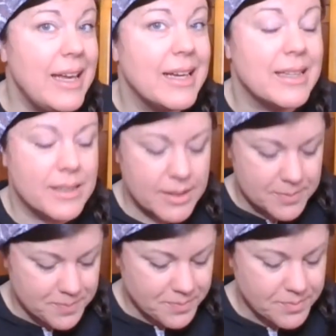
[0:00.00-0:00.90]
And
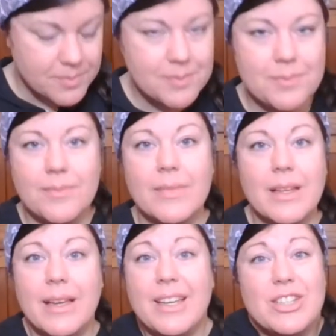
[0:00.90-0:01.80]

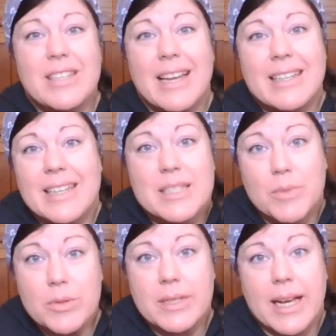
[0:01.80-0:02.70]
he just had to get his
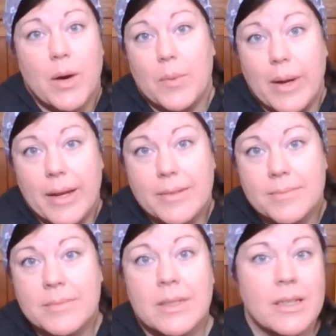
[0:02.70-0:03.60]
music out, right?
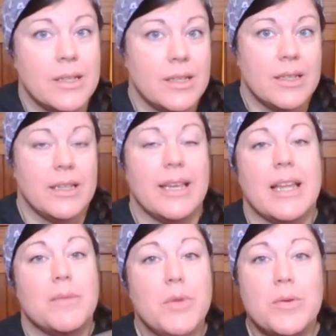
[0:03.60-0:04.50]
He
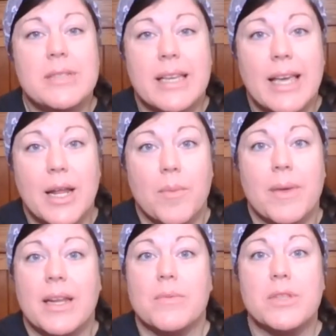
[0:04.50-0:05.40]
had music in him,
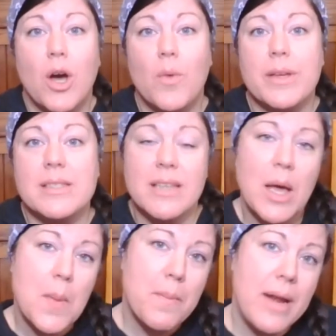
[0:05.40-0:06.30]
and he was always
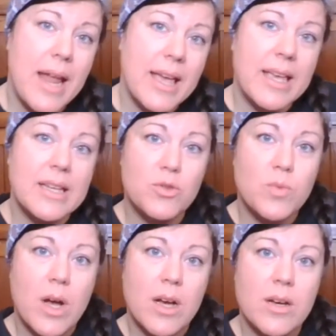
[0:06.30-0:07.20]
playing
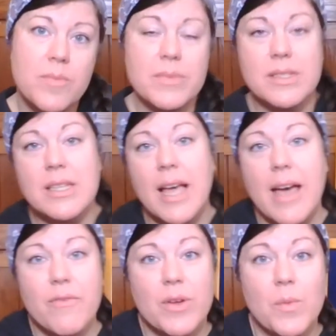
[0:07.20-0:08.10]
drums
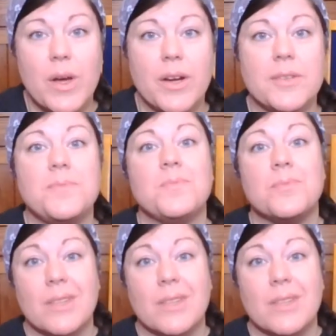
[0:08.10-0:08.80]
everywhere.